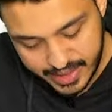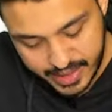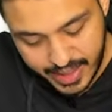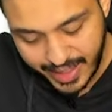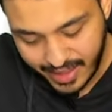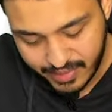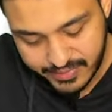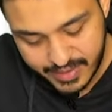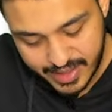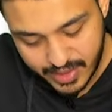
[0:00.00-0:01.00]
And after
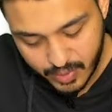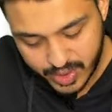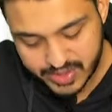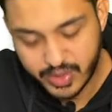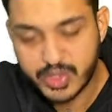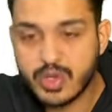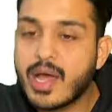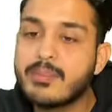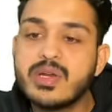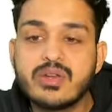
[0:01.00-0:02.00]
that, what is going to
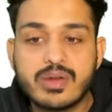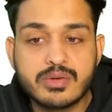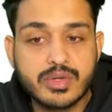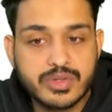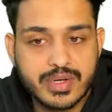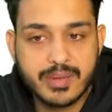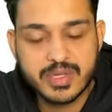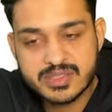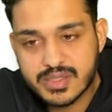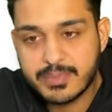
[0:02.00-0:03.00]
happen? You are going to damage
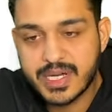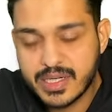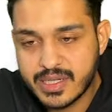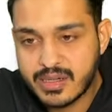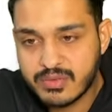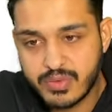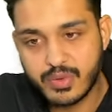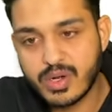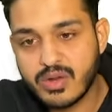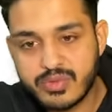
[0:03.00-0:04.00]
the bacterial flora
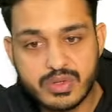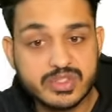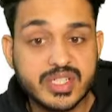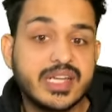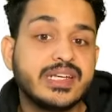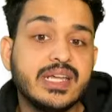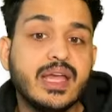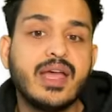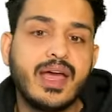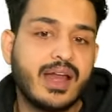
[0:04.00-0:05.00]
of your GIT,
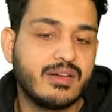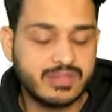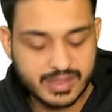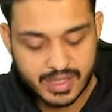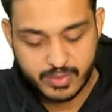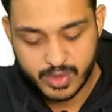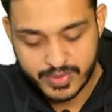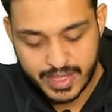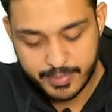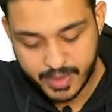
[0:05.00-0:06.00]
and after that, what will happen?